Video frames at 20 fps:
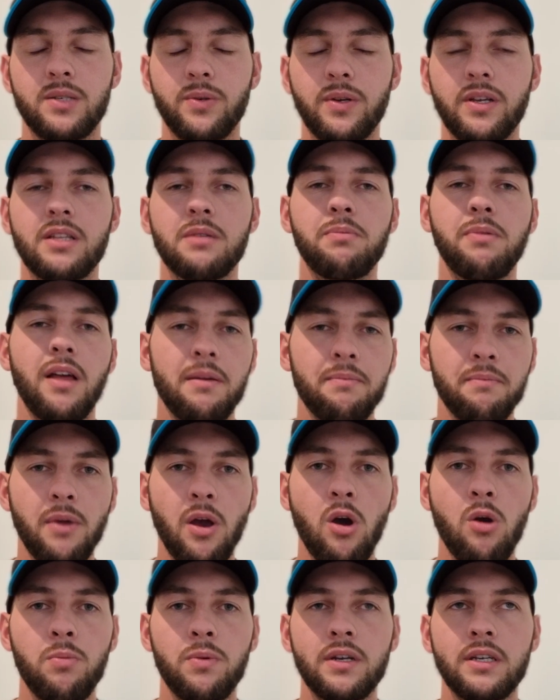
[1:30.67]
We get to play
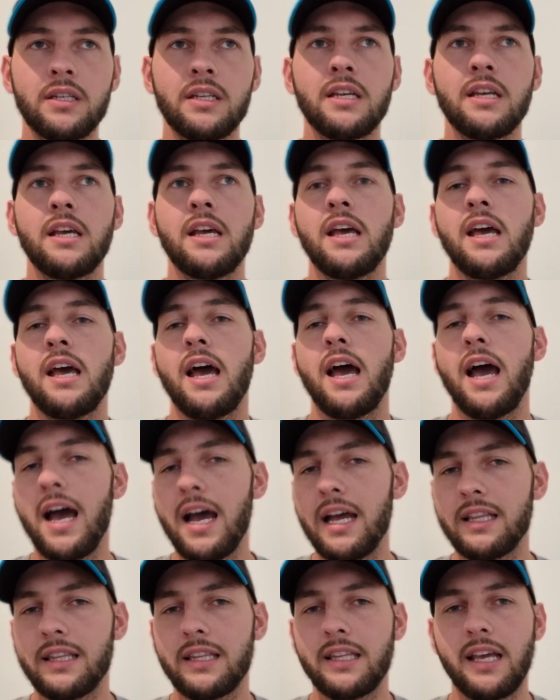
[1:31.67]
Melbourne
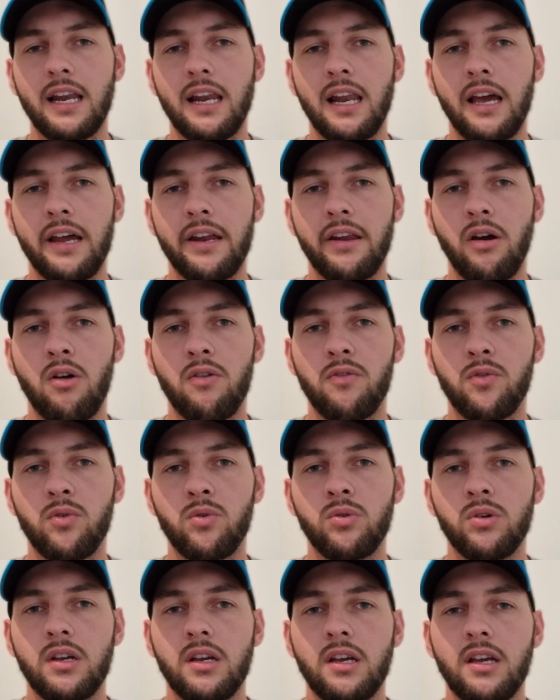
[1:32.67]
at the Adelaide
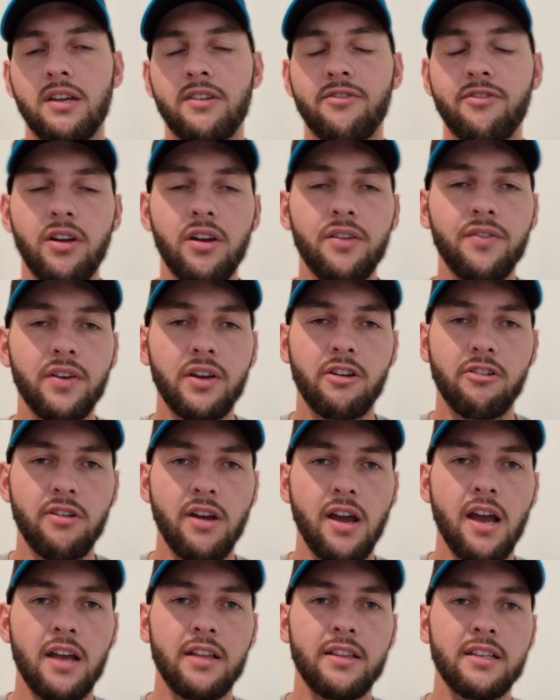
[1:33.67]
Oval in front of a
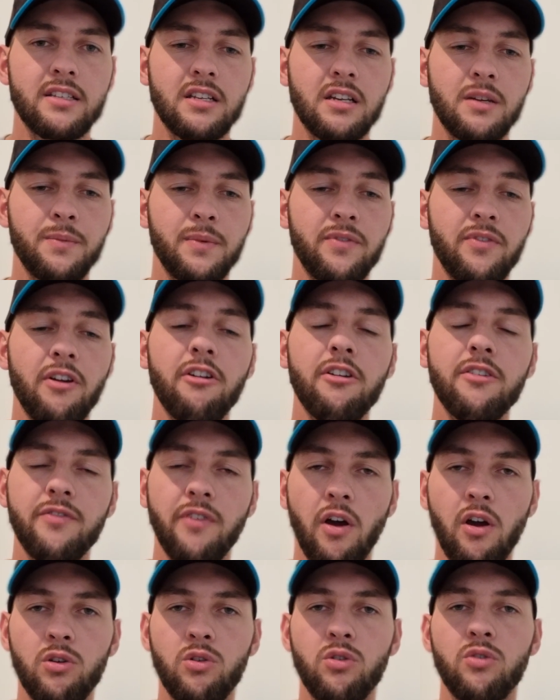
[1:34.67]
crowd that's going to be very
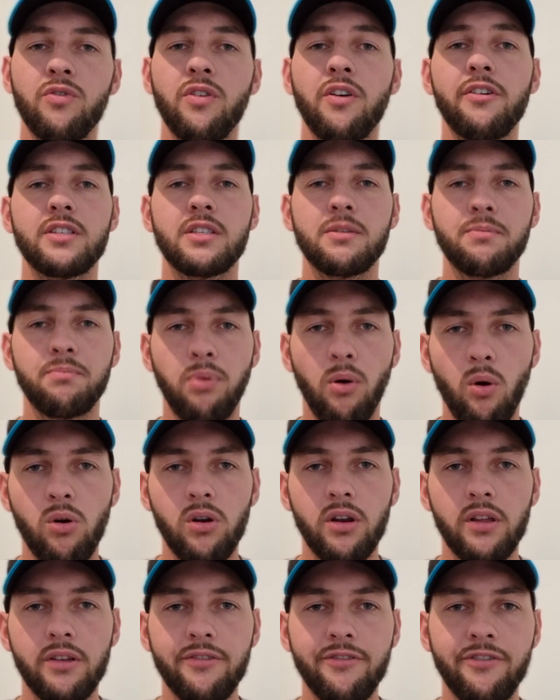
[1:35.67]
vocal, very
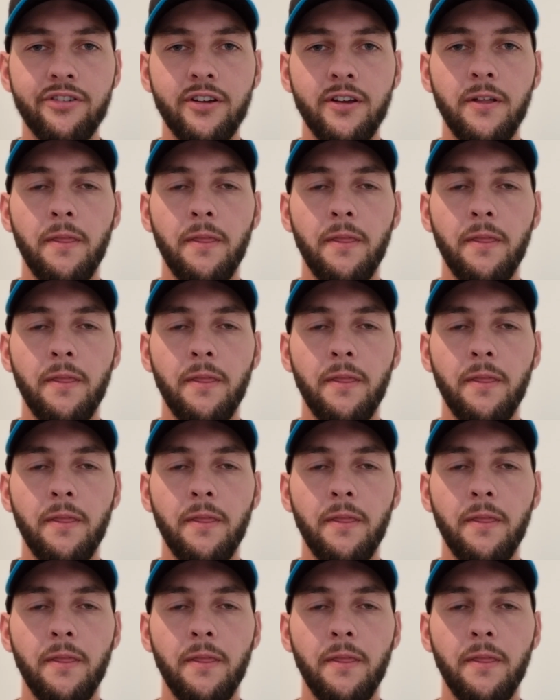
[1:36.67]
supportive.